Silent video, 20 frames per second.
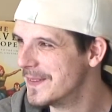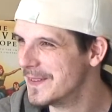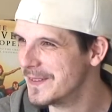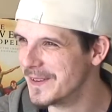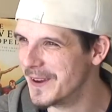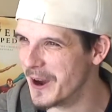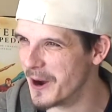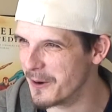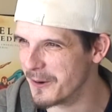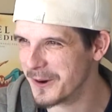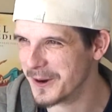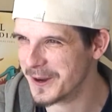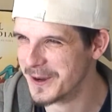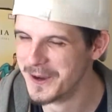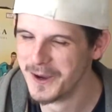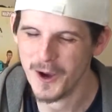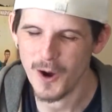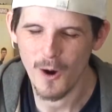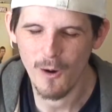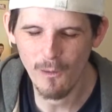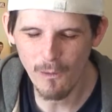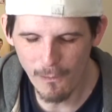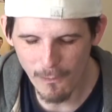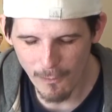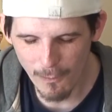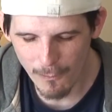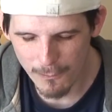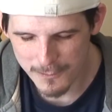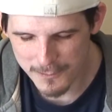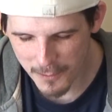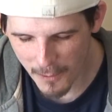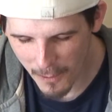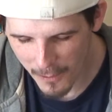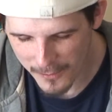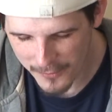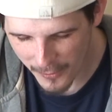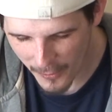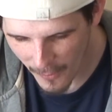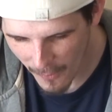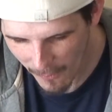Yeah, we're the
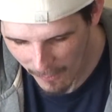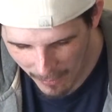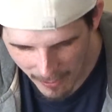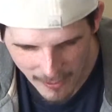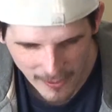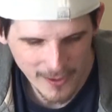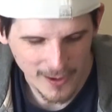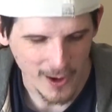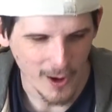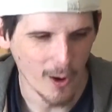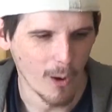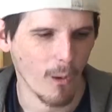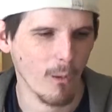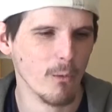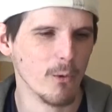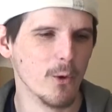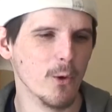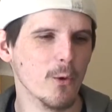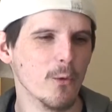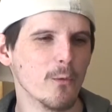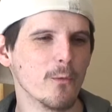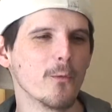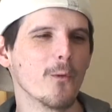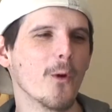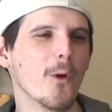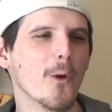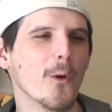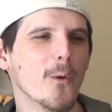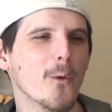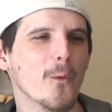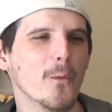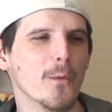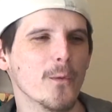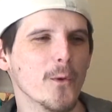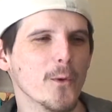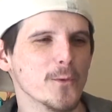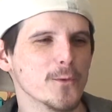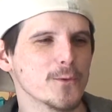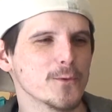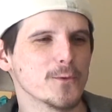drug that. You failed
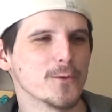this